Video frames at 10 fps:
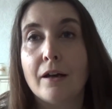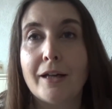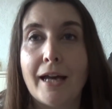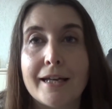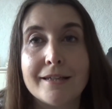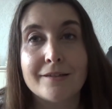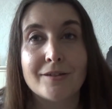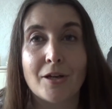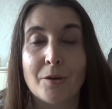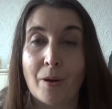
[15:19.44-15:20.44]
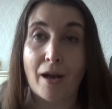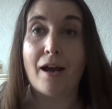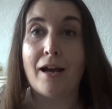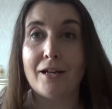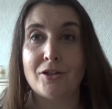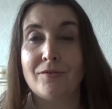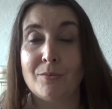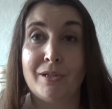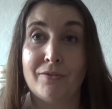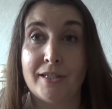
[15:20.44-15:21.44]
Okay, so as you
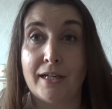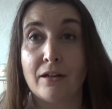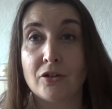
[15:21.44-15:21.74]
will have seen,